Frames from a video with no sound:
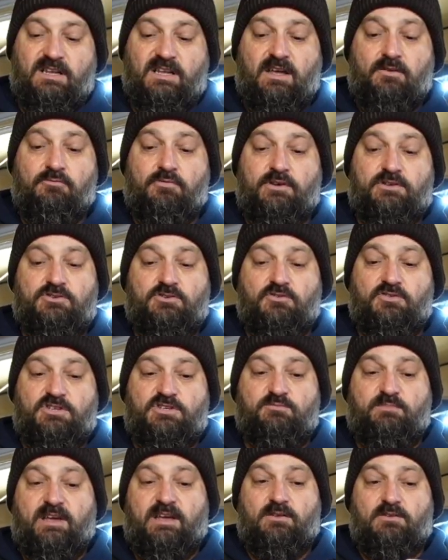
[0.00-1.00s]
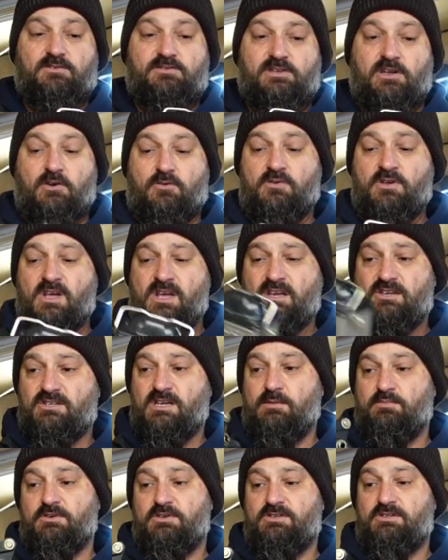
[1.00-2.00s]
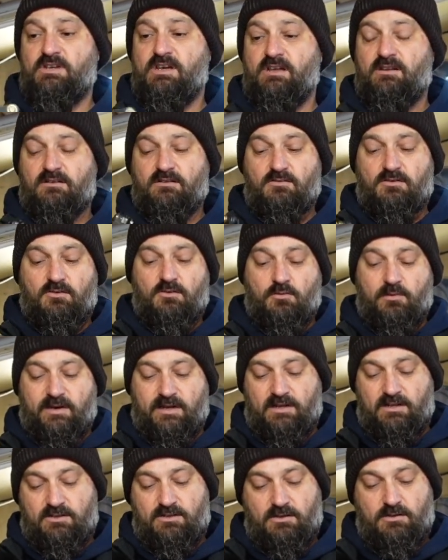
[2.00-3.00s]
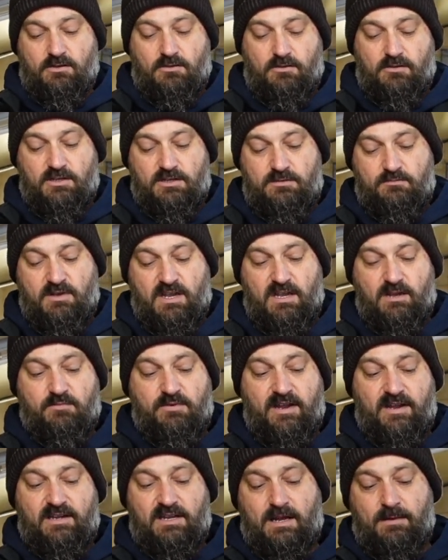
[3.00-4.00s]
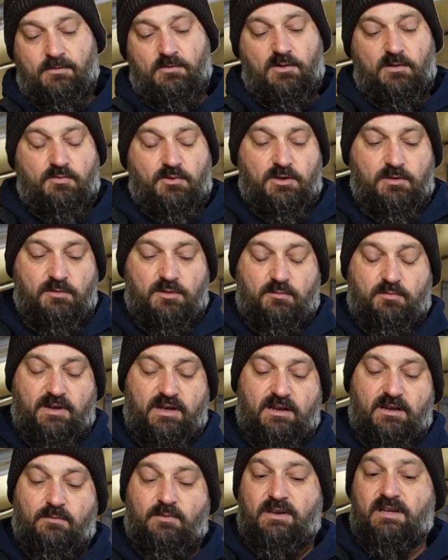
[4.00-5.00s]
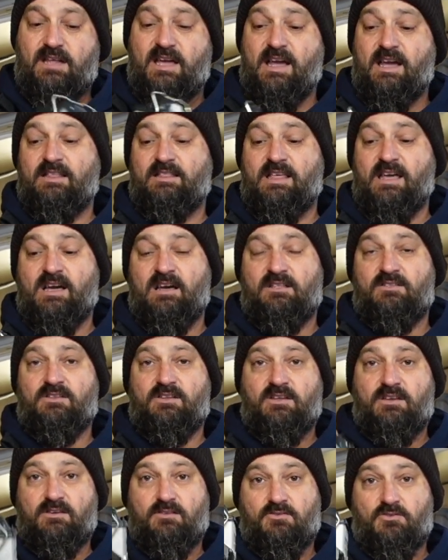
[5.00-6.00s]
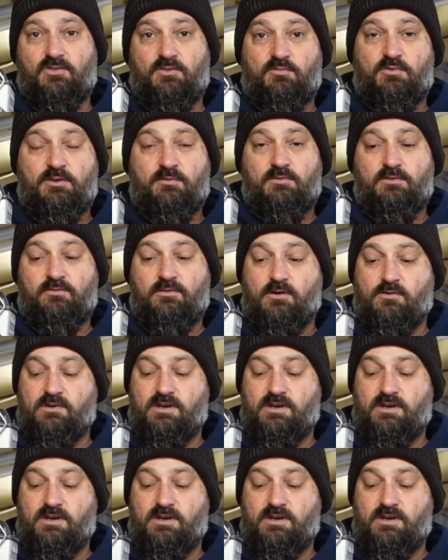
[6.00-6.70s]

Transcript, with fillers: leverage on this pedal. So cheap as shit. All we're gonna do is make a bracket up on the bottom of the pedal and we're gonna hang that underneath on the bottom of the roll